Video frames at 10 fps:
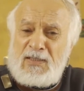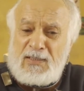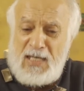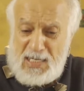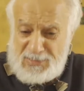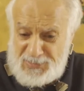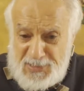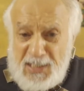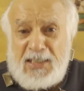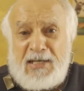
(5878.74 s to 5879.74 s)
And
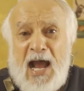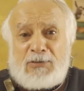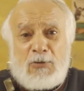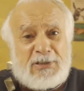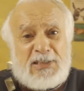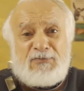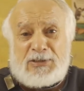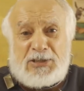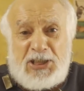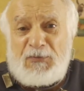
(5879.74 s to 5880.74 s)
second, I don't
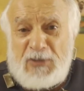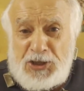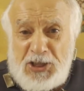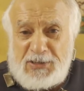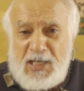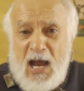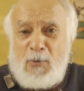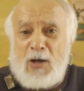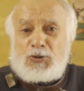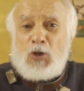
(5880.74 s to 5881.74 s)
even give a shit
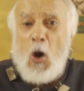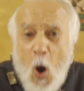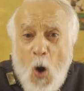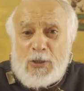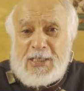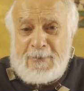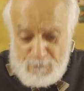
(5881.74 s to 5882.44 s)
about the holy